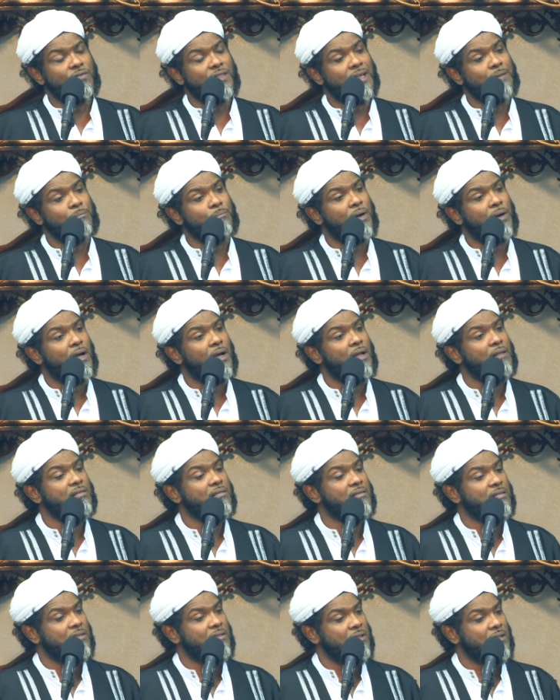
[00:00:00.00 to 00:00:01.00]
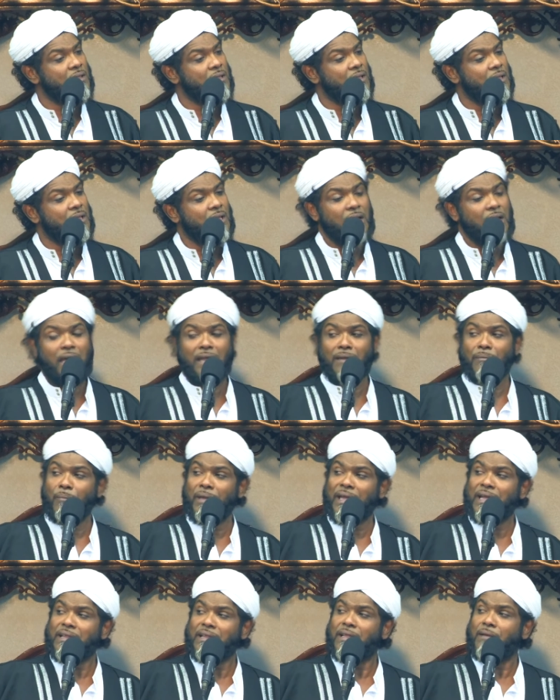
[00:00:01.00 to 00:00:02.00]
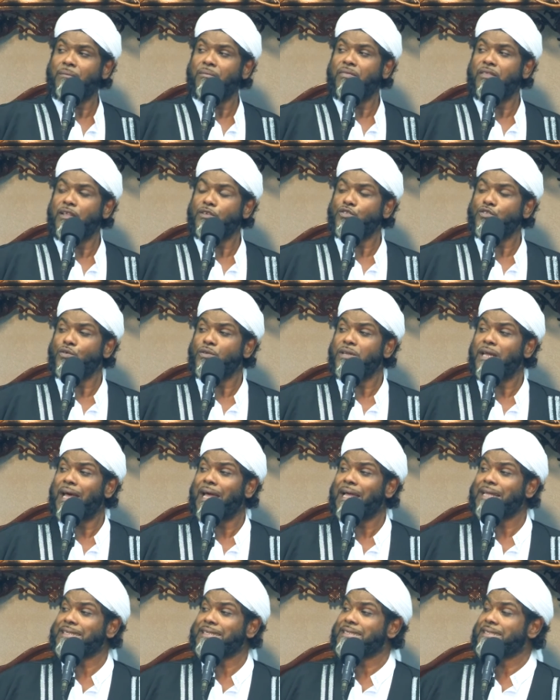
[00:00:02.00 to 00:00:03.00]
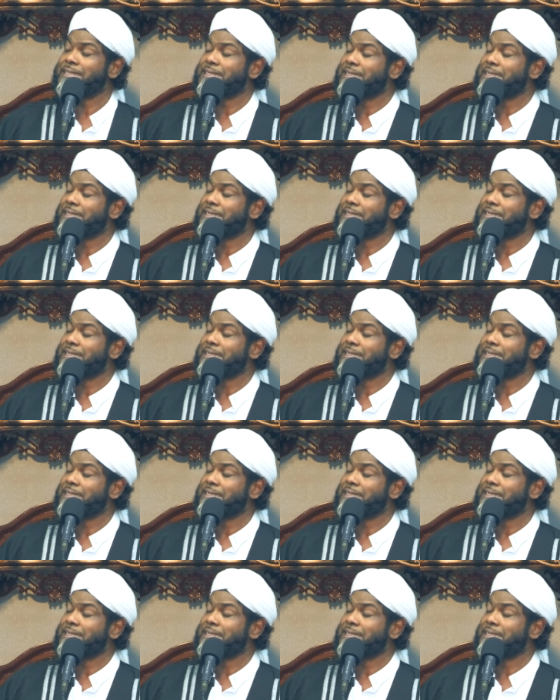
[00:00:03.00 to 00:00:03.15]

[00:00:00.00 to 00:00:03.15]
that path and make them this or that.